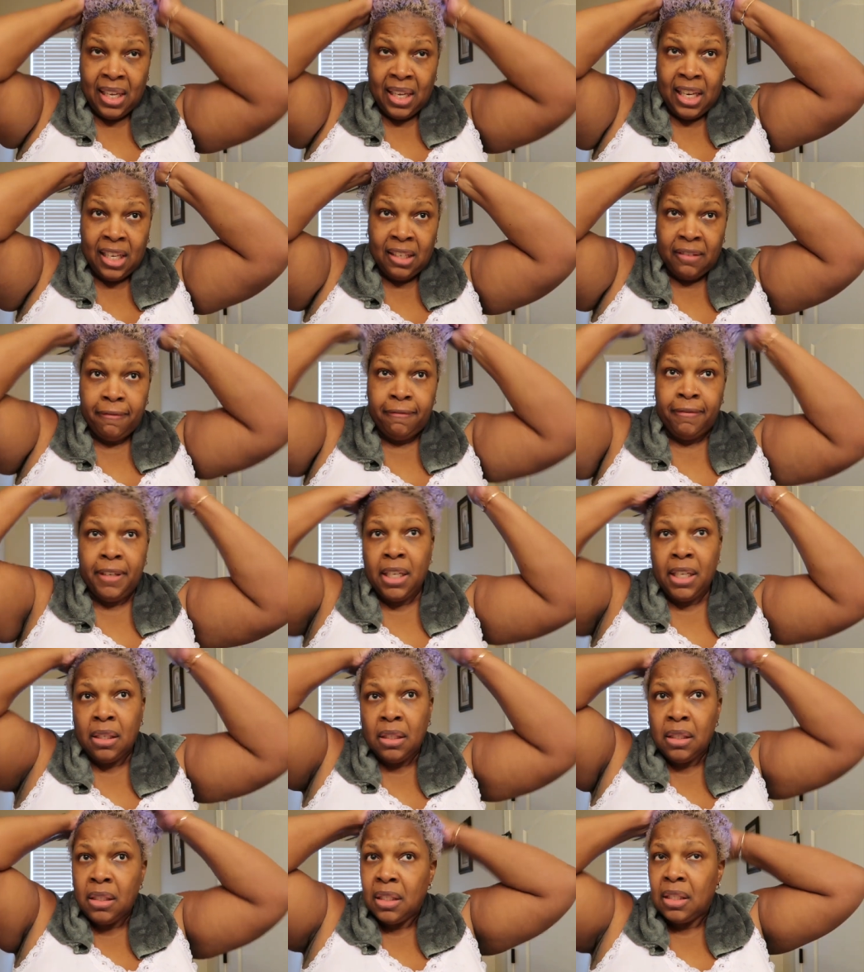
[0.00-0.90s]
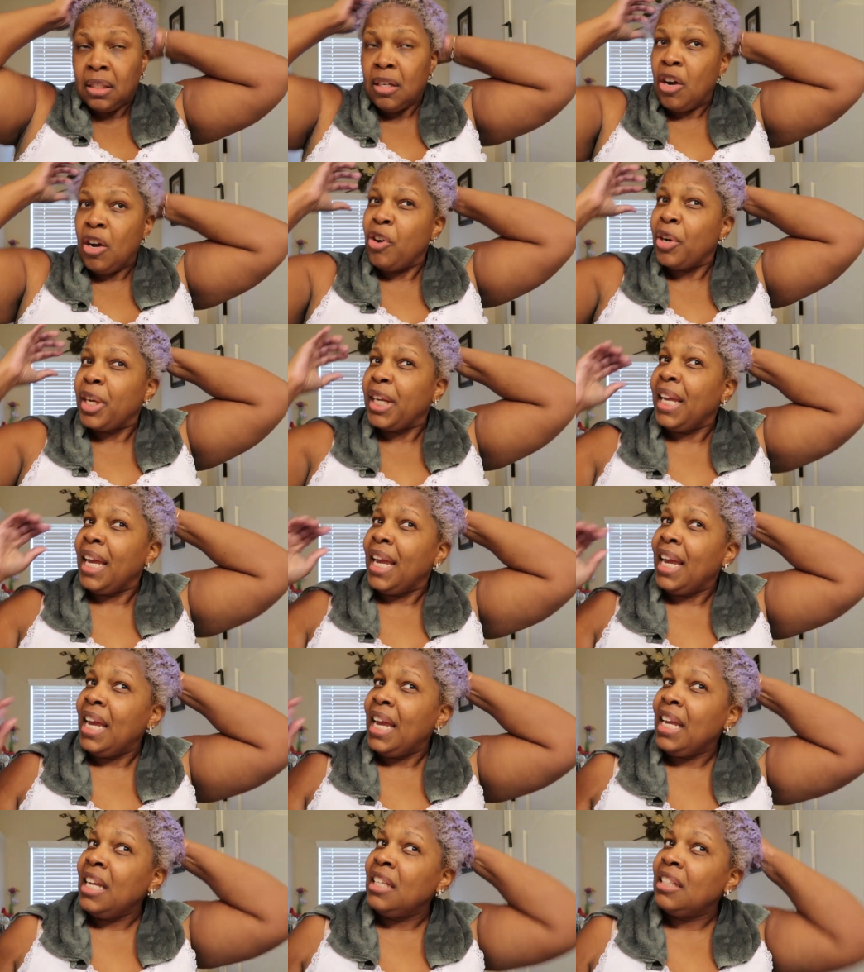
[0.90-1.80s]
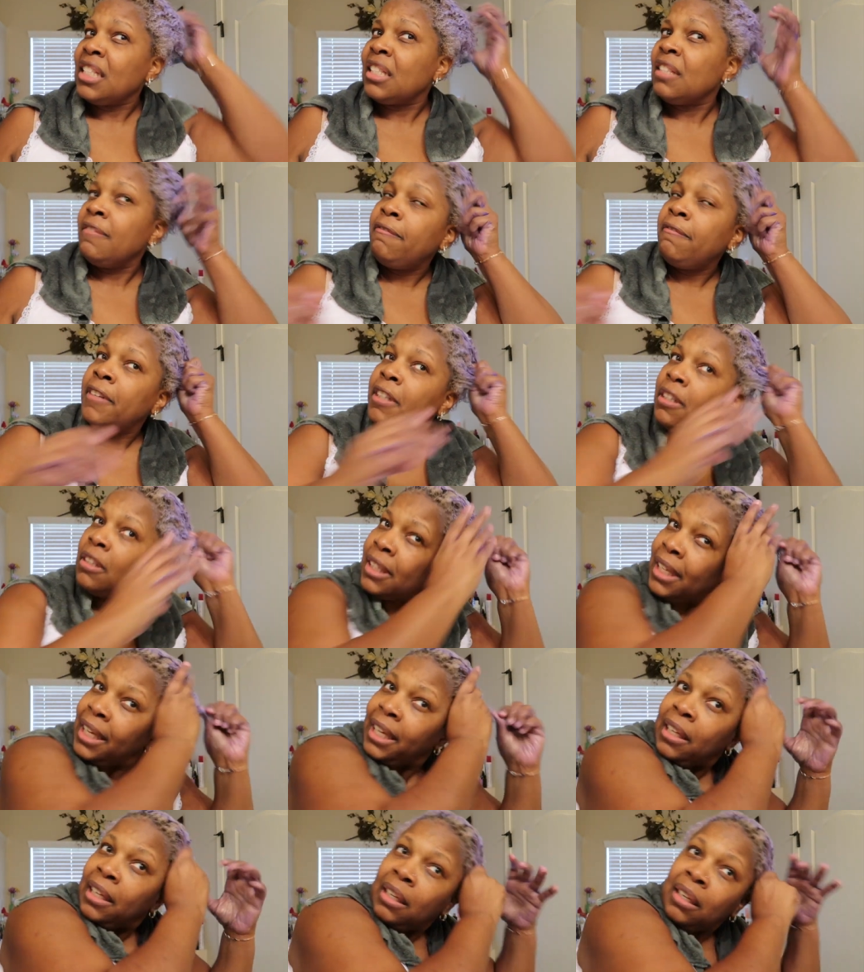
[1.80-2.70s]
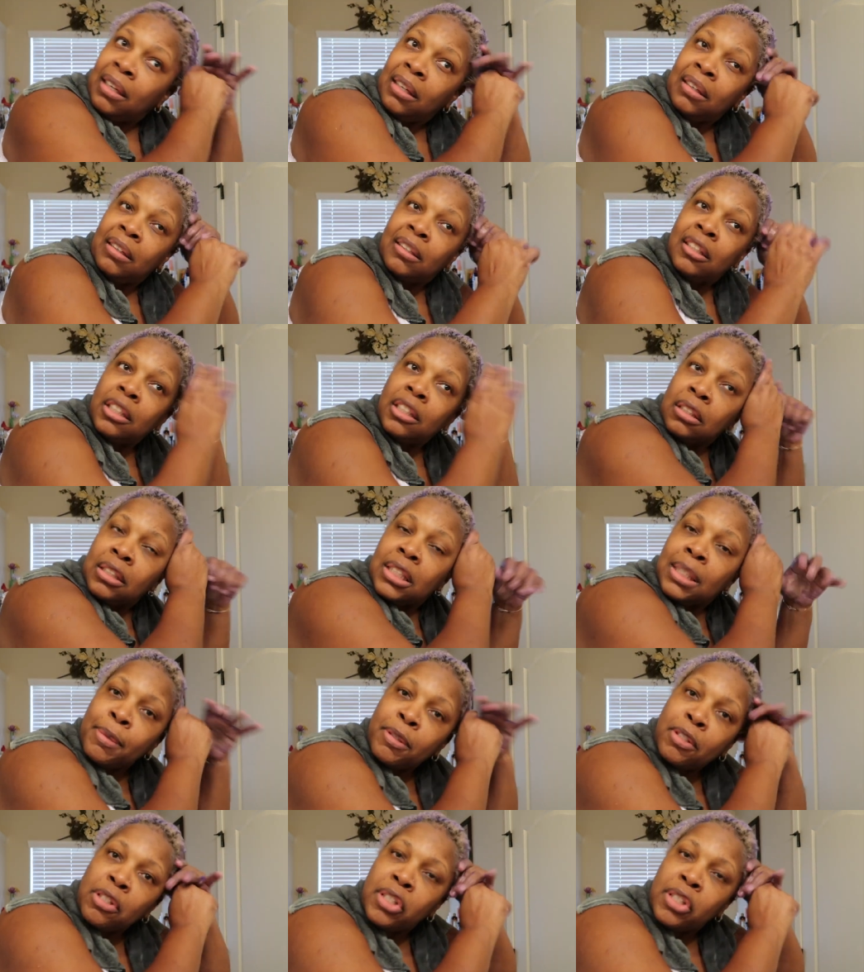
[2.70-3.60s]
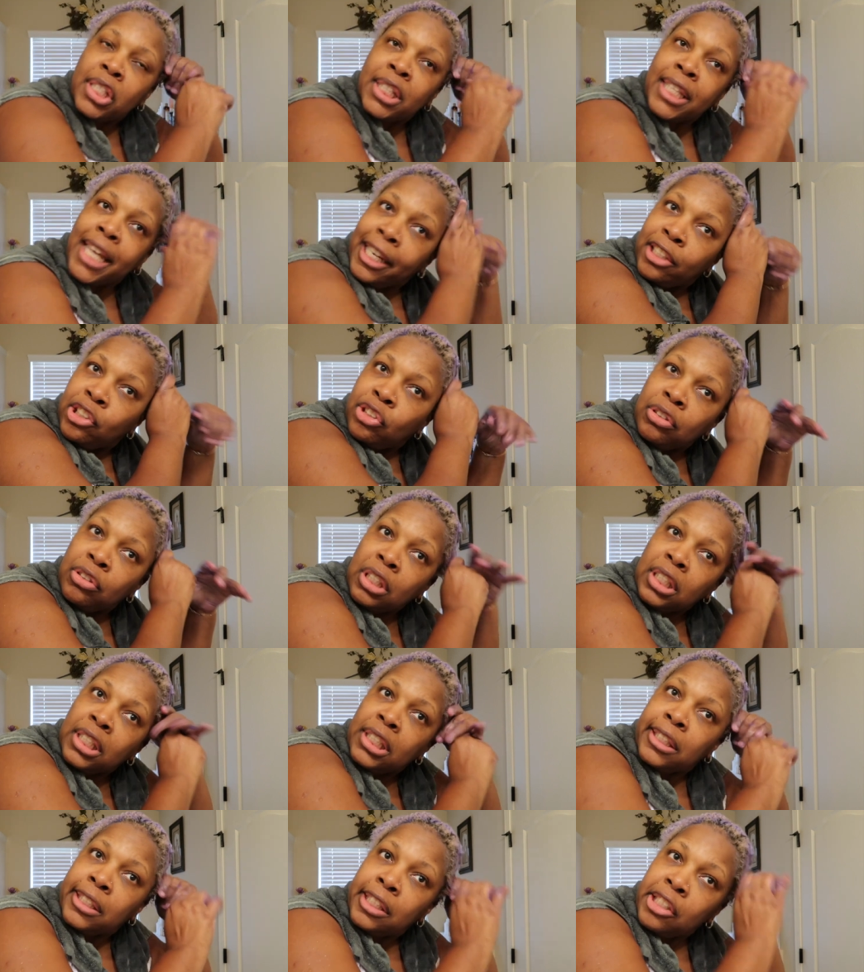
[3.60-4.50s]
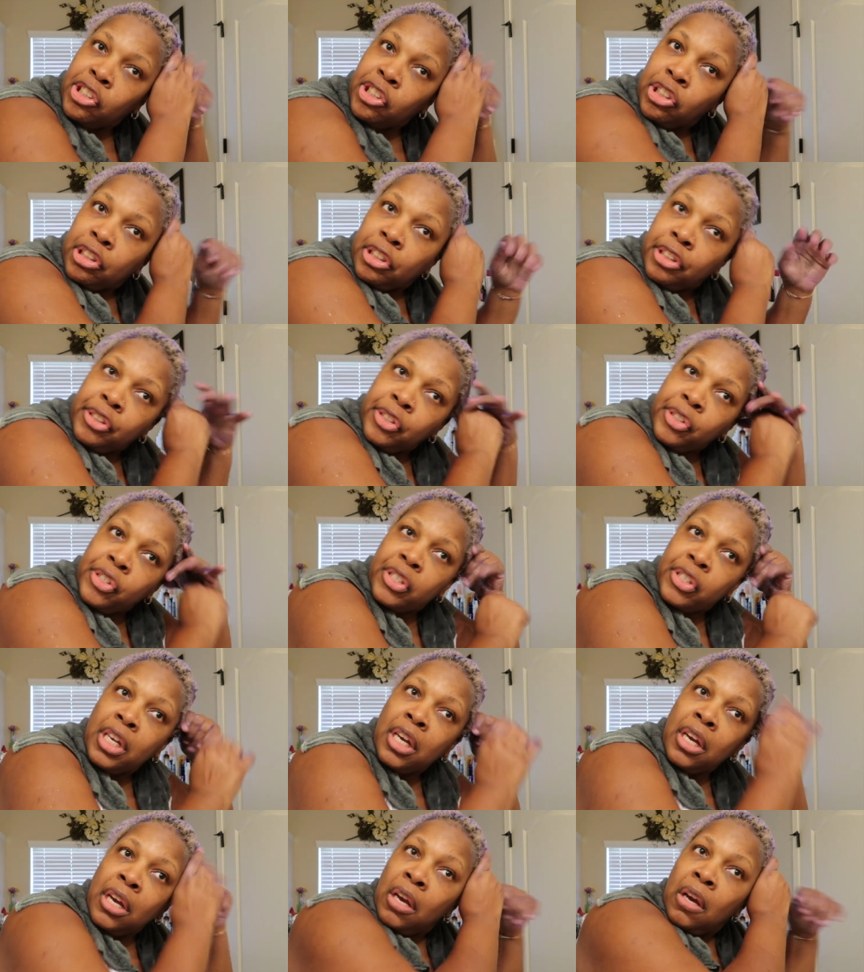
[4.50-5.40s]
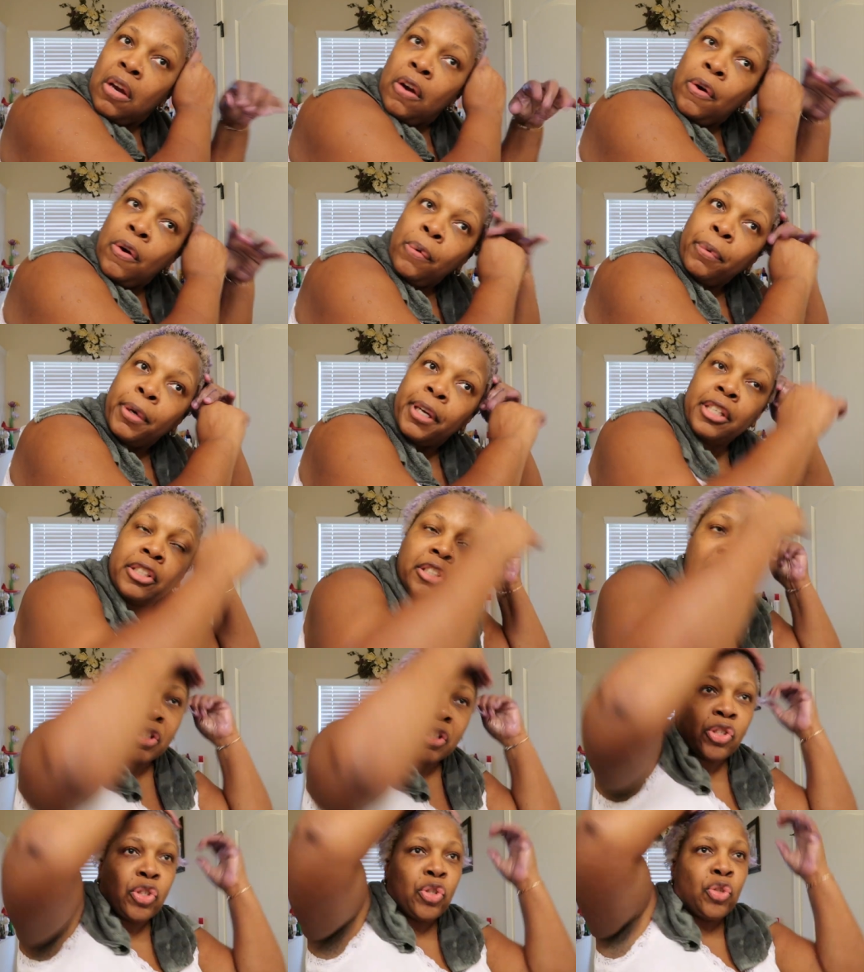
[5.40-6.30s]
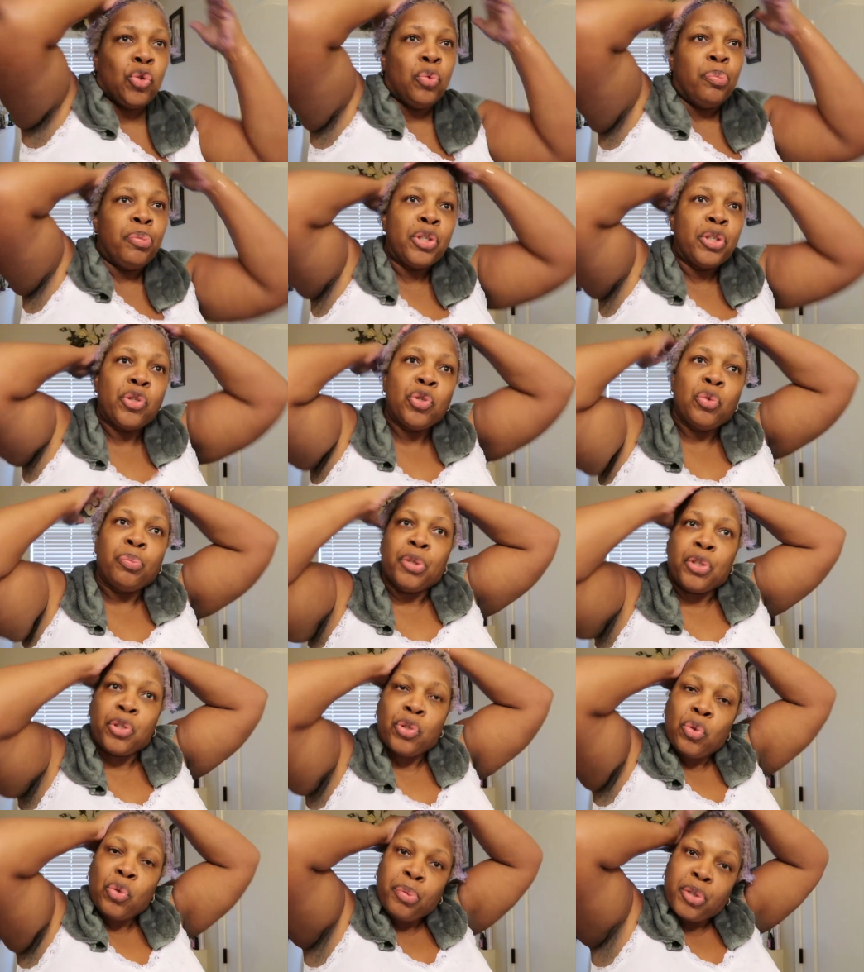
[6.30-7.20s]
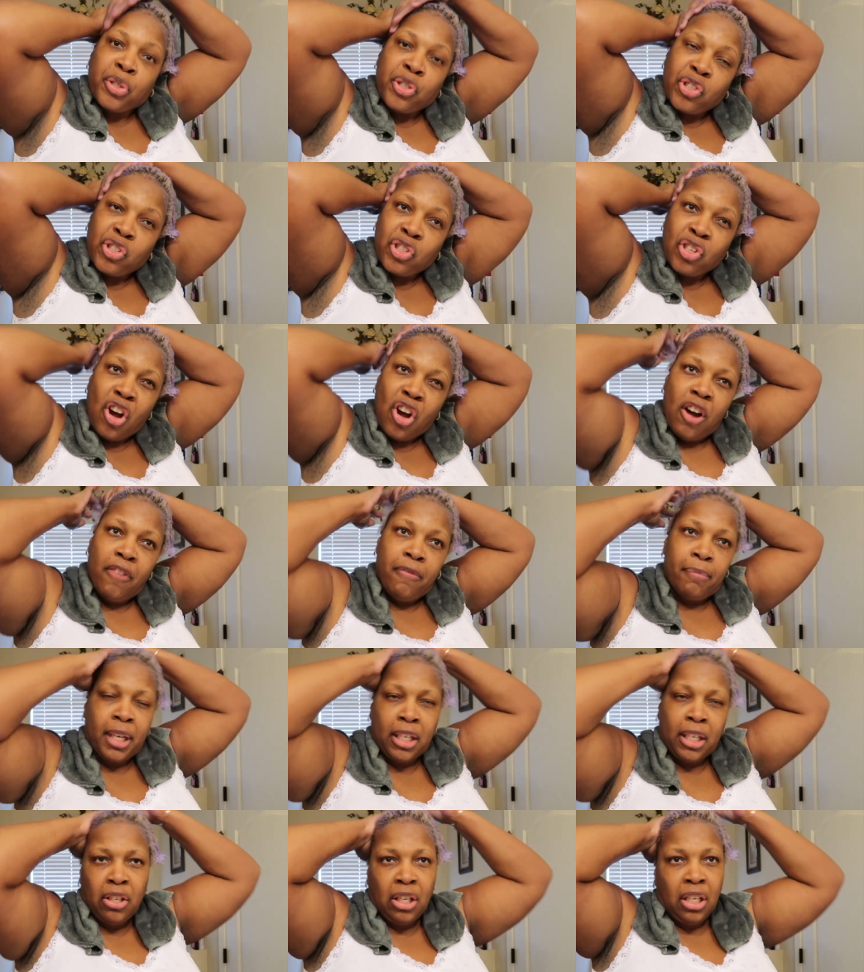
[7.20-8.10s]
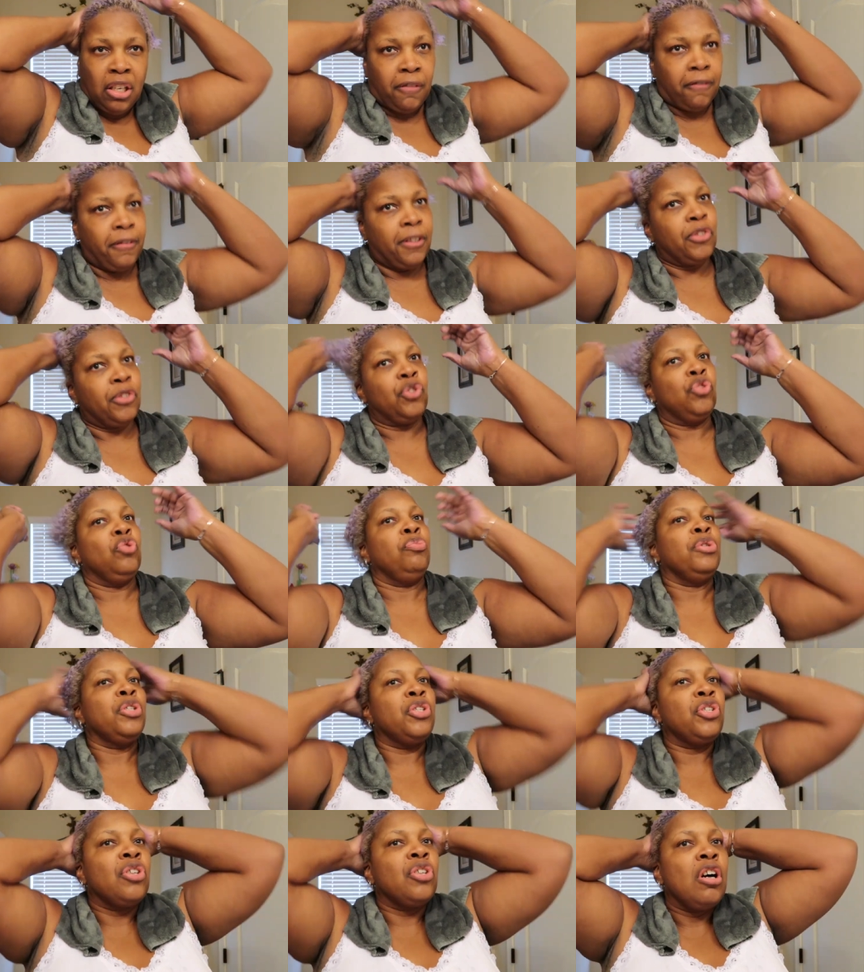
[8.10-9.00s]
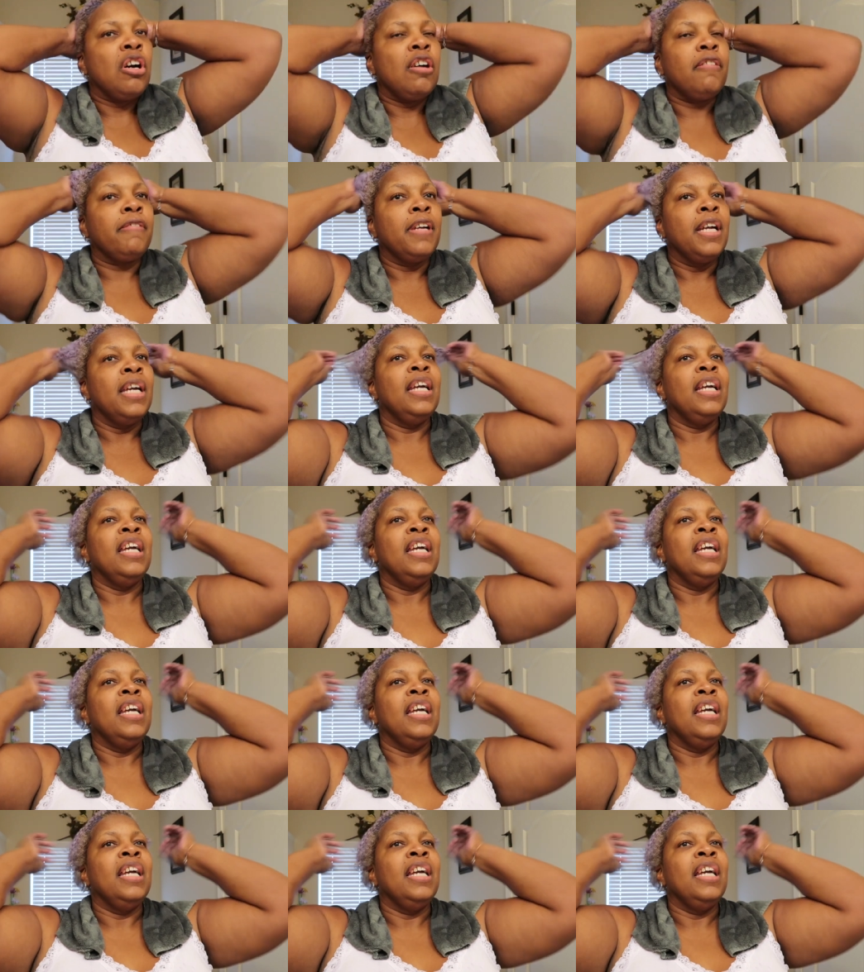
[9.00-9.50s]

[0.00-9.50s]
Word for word: It feels okay. It doesn't feel like, you know, some of those natural conditioners where it's just super, super, super soft, make your hair feel super soft.